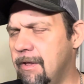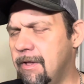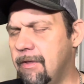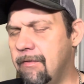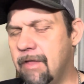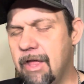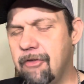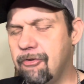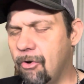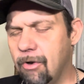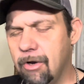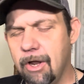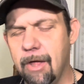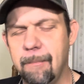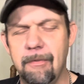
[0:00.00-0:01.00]
They sure
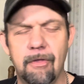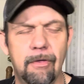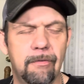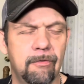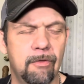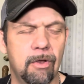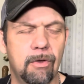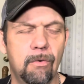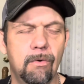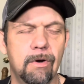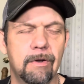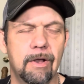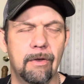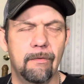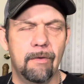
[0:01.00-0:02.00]
loved the
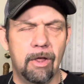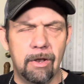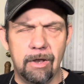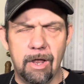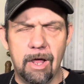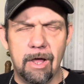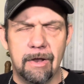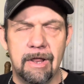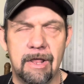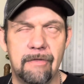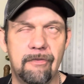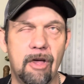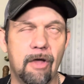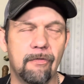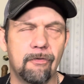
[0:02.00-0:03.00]
Lord a lot. They
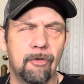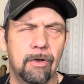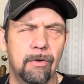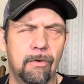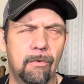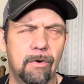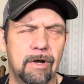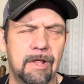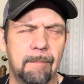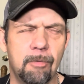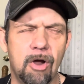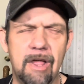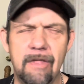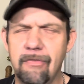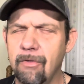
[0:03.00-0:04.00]
talked to the Lord, they
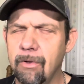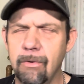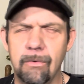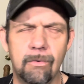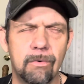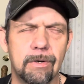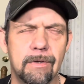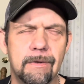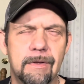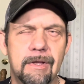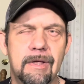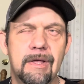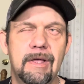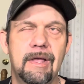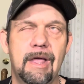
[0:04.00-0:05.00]
prayed to the Lord,
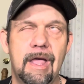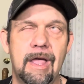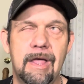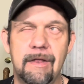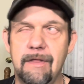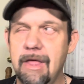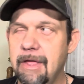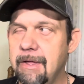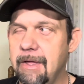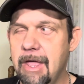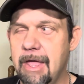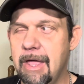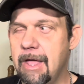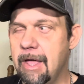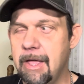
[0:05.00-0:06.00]
and they,
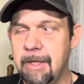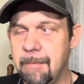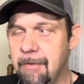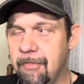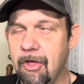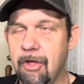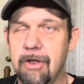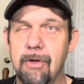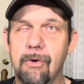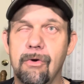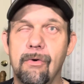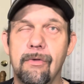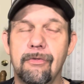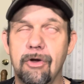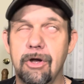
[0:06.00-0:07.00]
even though they were
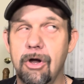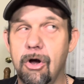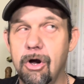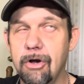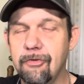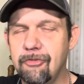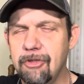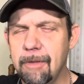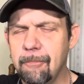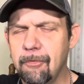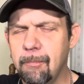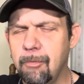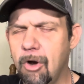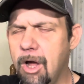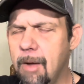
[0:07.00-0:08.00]
going through the hardships, the
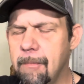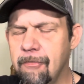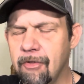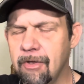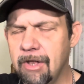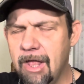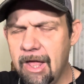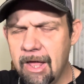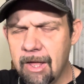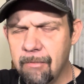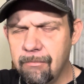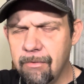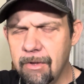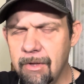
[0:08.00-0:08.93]
problems in life,